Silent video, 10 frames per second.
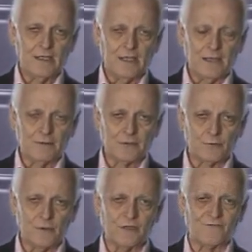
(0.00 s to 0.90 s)
He was
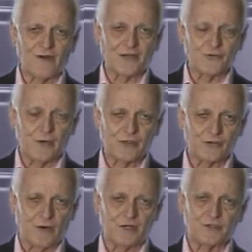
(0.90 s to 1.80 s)
wounded for our
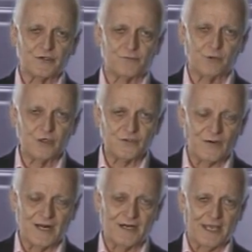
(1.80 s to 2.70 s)
transgressions, bruised
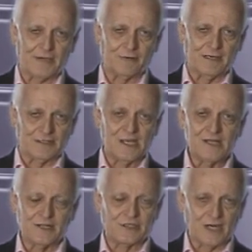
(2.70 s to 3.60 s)
for our iniquities.
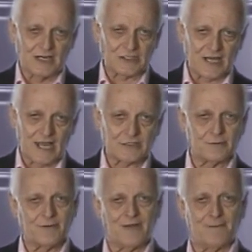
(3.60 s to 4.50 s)
The
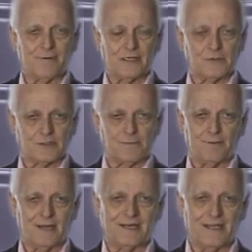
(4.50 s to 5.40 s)
chastisement of our peace was
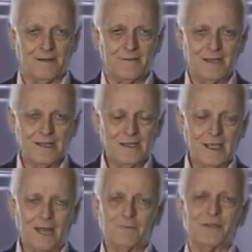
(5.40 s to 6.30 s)
upon him,
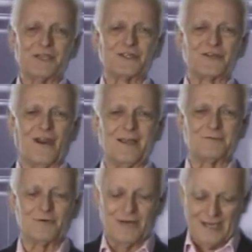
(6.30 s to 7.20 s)
and with his
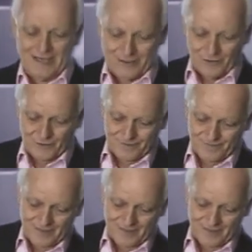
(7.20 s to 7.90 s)
stripes we're healed.